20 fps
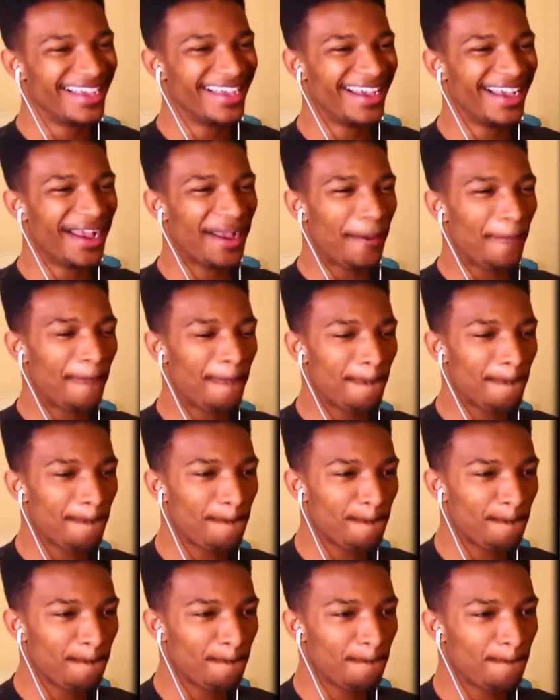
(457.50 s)

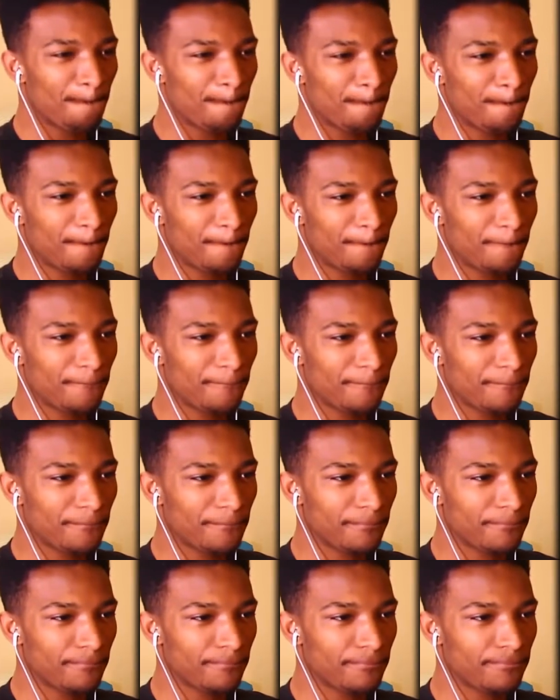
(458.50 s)

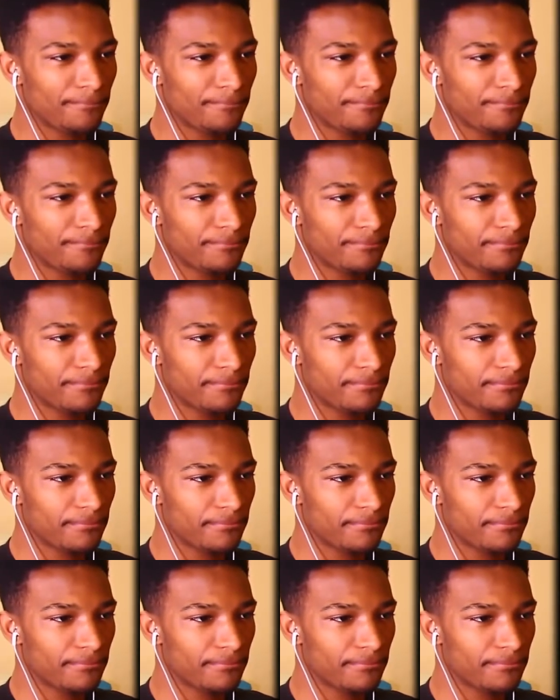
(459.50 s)
Nobody speaks.